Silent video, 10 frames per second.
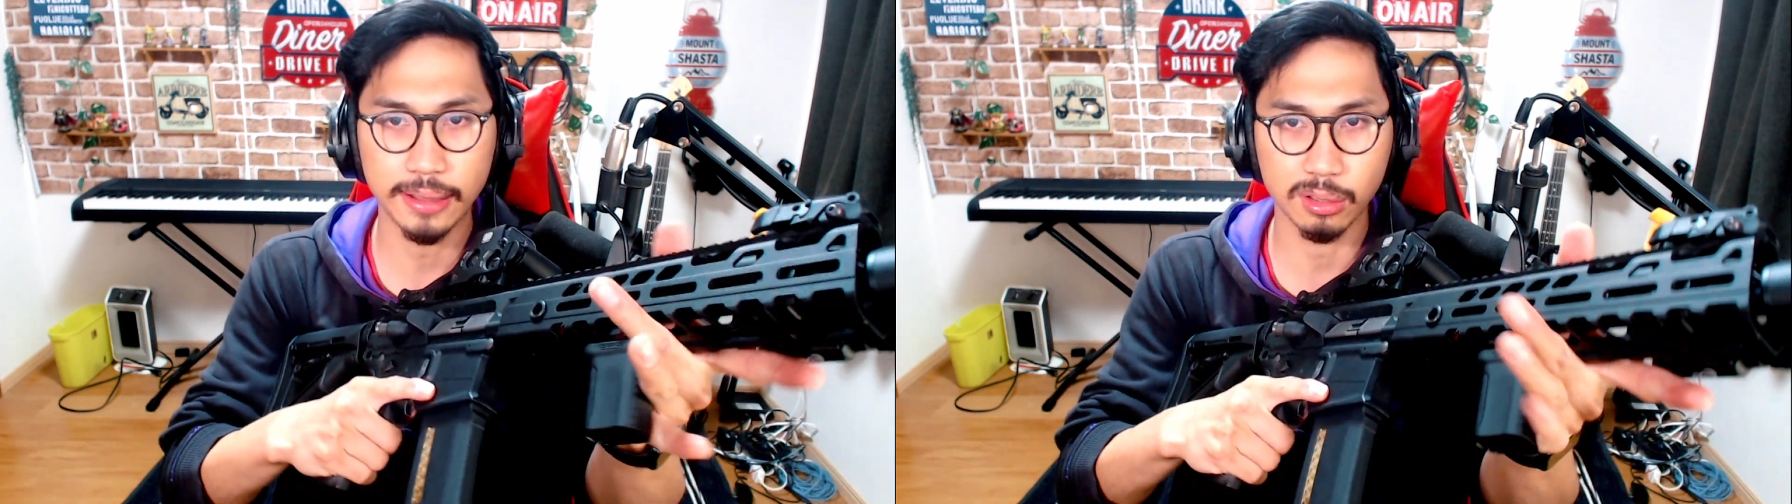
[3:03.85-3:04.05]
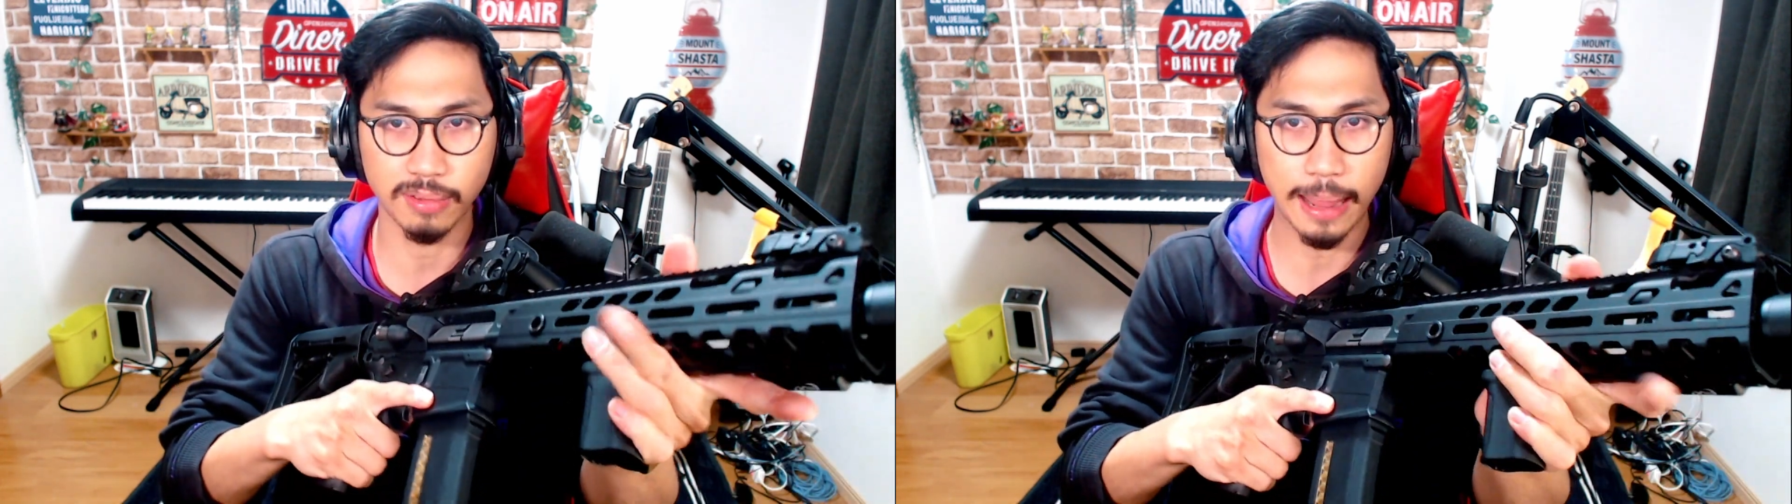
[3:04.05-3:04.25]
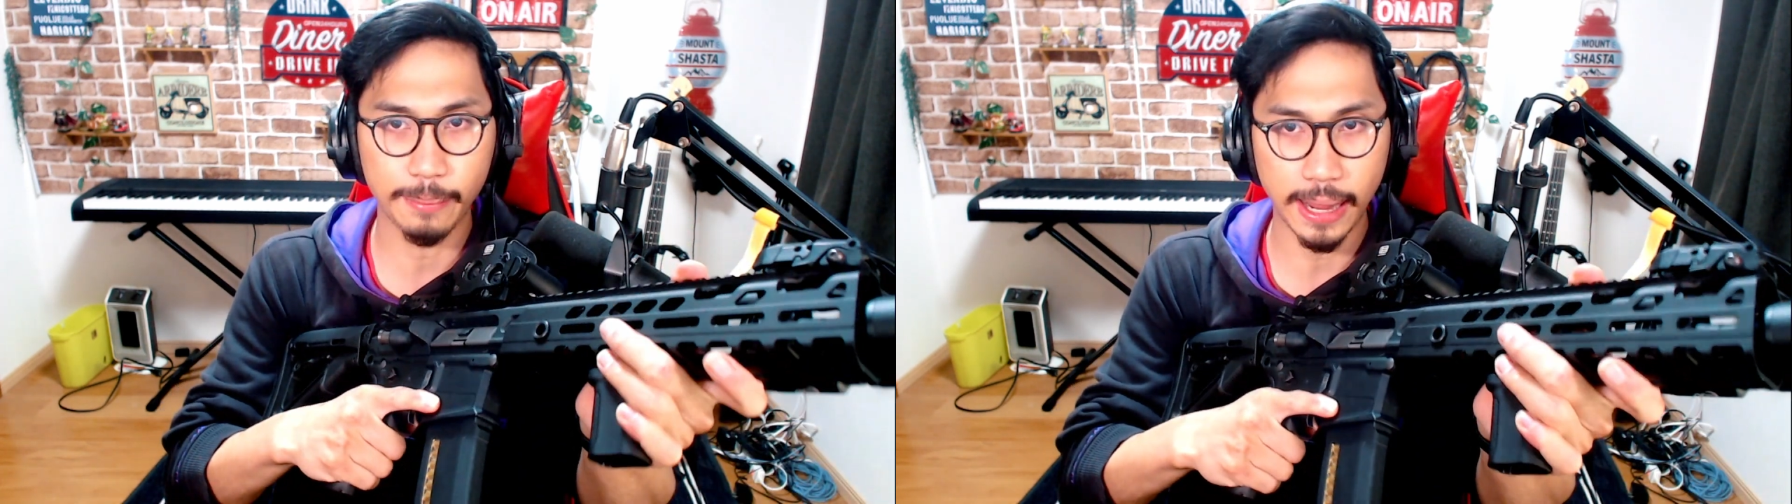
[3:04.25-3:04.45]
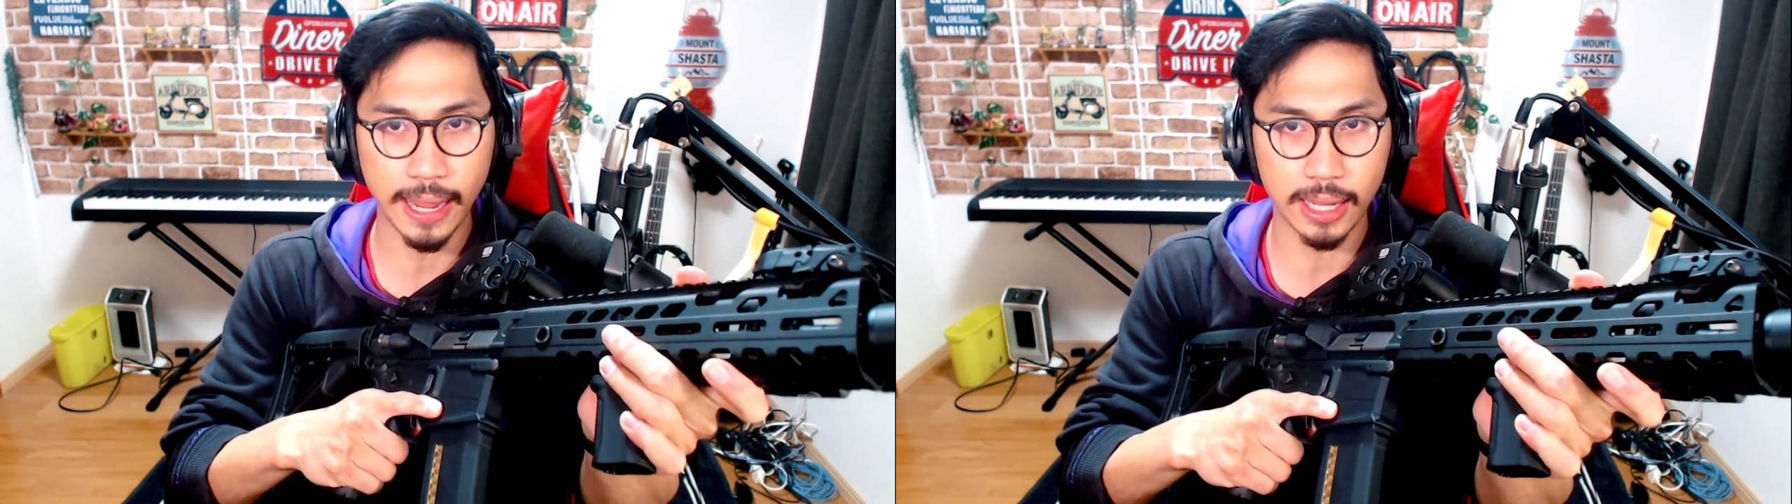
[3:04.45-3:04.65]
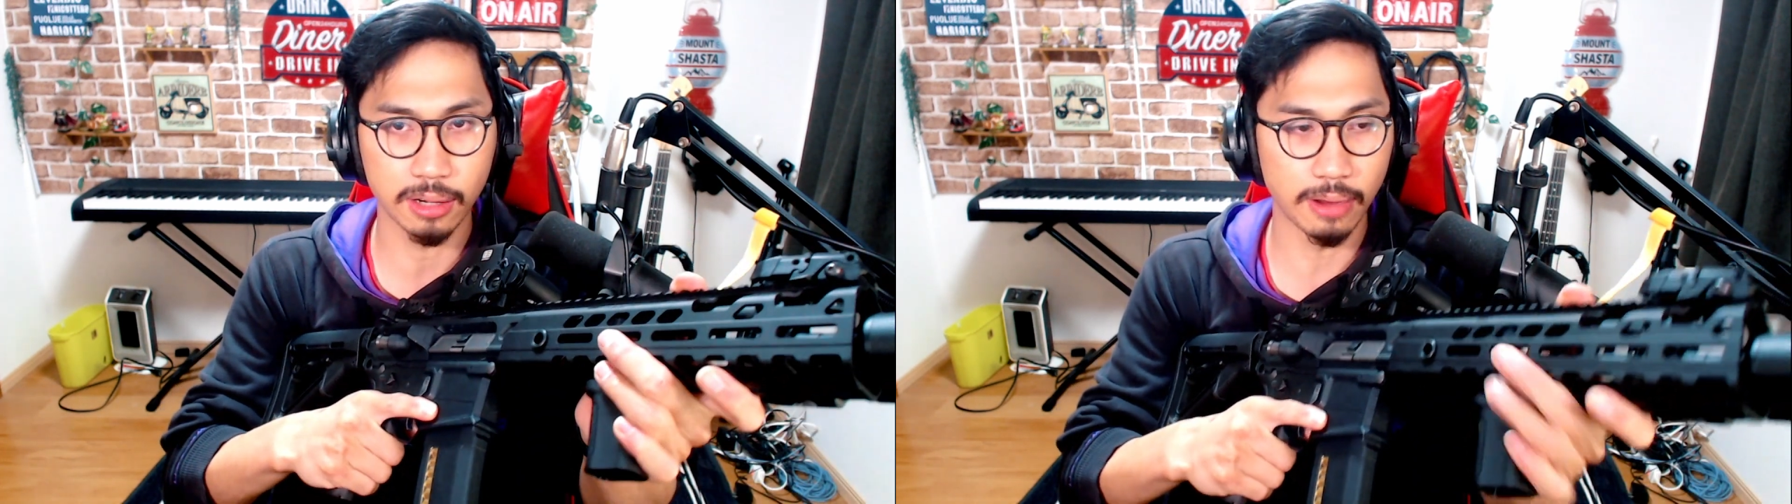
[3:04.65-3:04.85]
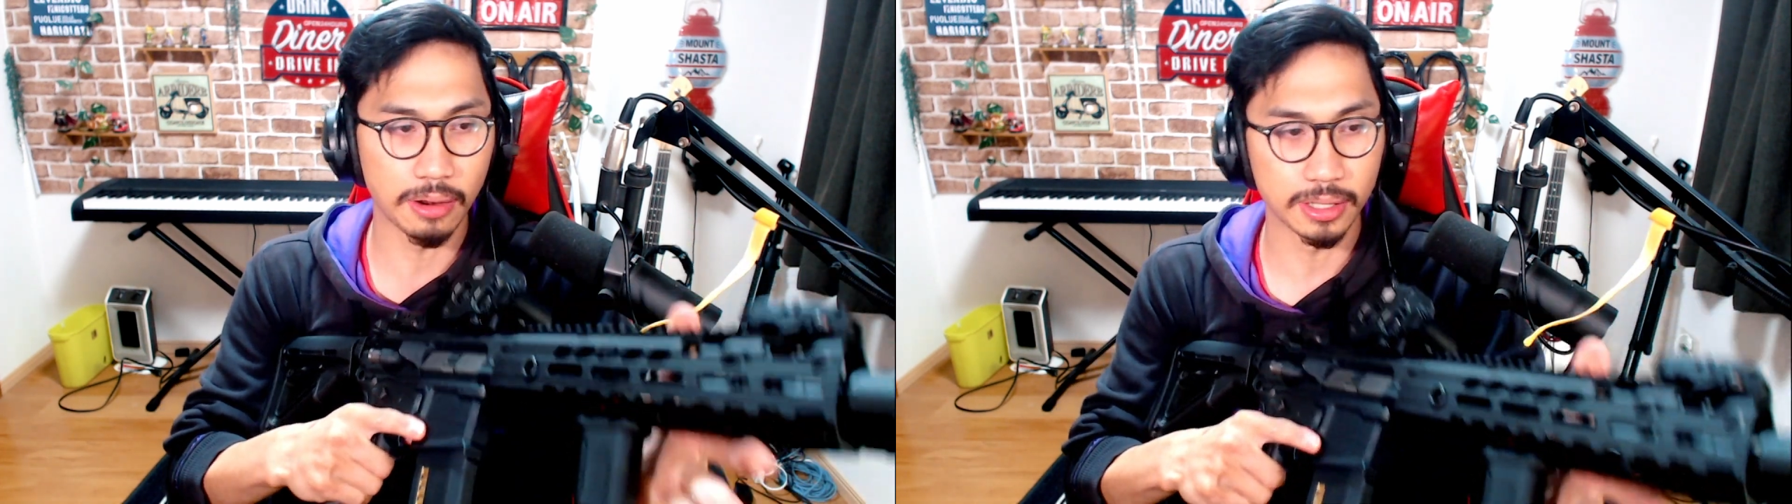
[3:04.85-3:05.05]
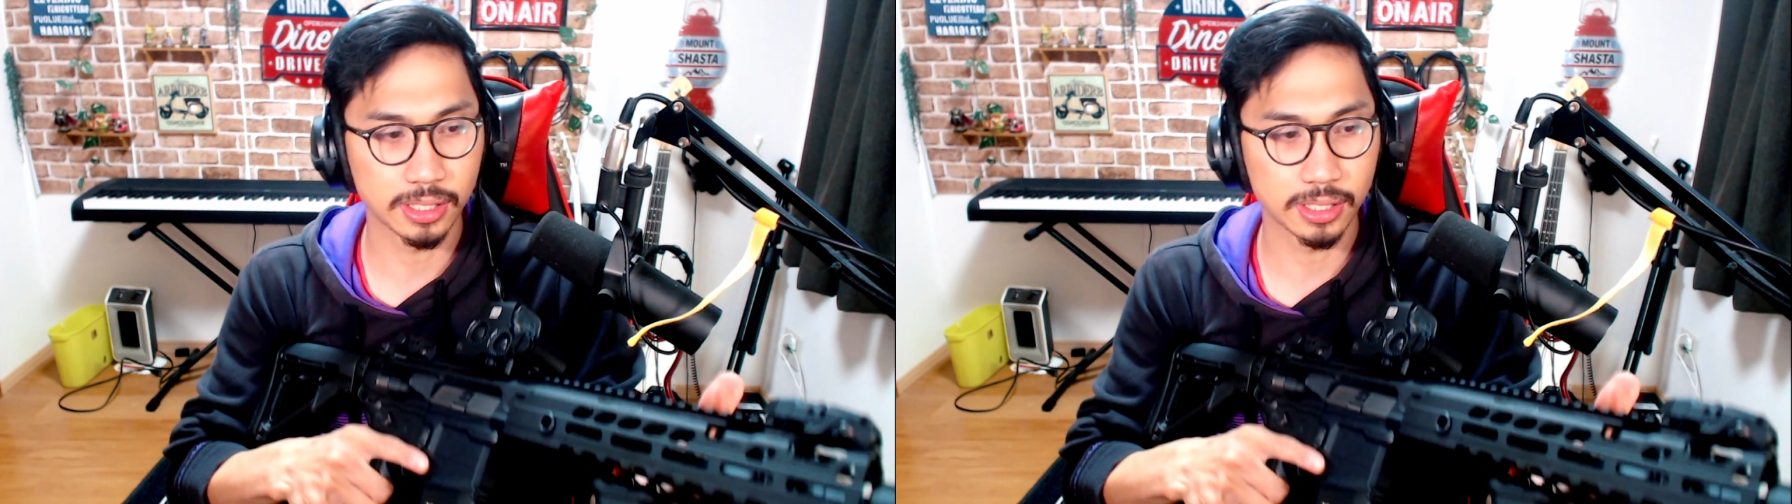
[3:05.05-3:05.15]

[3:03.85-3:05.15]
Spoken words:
to wrap my hand around it.